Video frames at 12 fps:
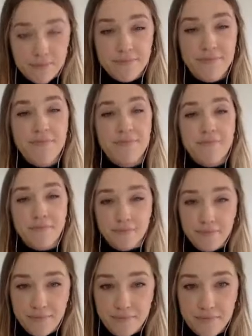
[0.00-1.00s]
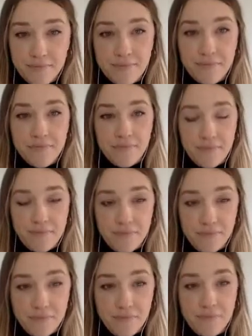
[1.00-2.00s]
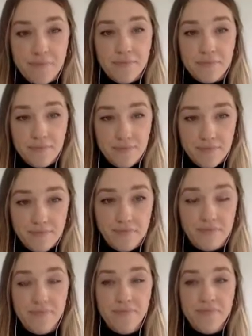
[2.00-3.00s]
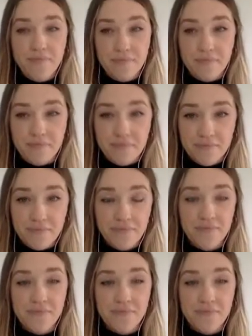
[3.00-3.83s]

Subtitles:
(silent)